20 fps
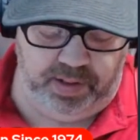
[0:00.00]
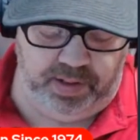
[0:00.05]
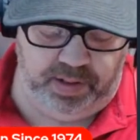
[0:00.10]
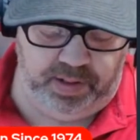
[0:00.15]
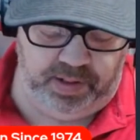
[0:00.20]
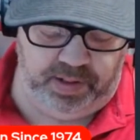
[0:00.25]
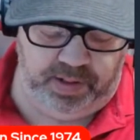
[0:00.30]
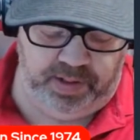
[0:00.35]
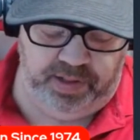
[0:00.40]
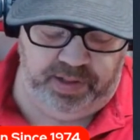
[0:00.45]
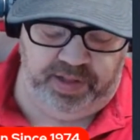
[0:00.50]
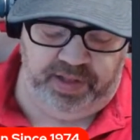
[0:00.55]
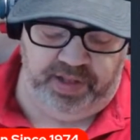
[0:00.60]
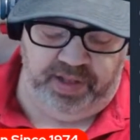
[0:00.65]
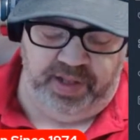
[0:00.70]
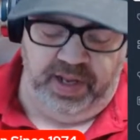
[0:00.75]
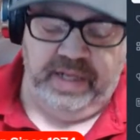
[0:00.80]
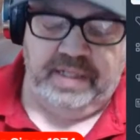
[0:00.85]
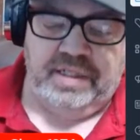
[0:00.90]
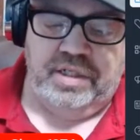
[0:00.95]
And the
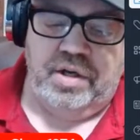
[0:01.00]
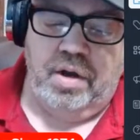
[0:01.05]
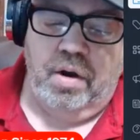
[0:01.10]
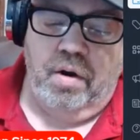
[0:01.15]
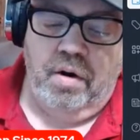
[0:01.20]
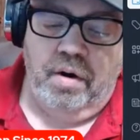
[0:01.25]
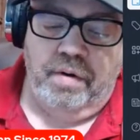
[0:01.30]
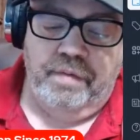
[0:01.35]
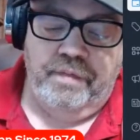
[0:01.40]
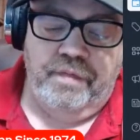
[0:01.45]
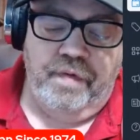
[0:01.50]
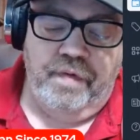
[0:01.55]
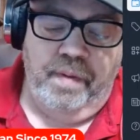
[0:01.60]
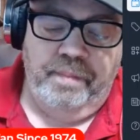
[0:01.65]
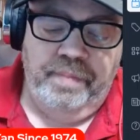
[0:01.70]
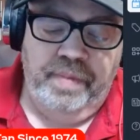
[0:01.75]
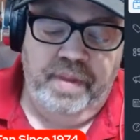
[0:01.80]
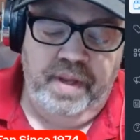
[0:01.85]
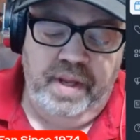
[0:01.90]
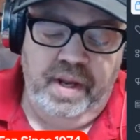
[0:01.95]
next card
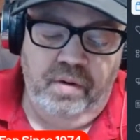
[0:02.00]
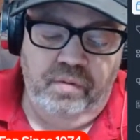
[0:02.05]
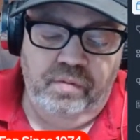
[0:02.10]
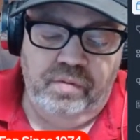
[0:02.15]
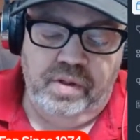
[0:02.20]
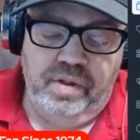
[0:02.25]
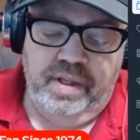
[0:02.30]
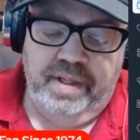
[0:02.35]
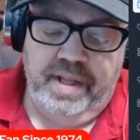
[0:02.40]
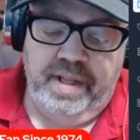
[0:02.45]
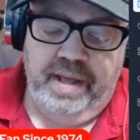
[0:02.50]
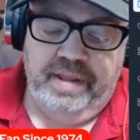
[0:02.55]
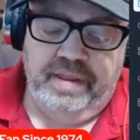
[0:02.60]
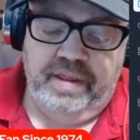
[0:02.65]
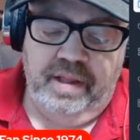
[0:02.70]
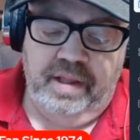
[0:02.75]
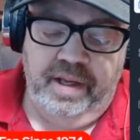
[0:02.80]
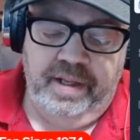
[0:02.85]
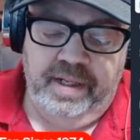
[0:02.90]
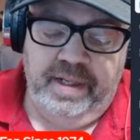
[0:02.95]
from the Oakland
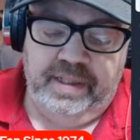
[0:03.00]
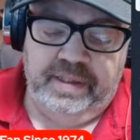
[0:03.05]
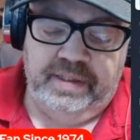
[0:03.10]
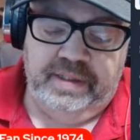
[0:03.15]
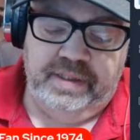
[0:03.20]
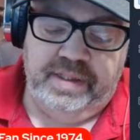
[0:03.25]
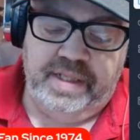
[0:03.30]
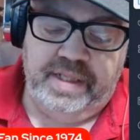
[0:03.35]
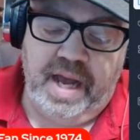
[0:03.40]
Athletics,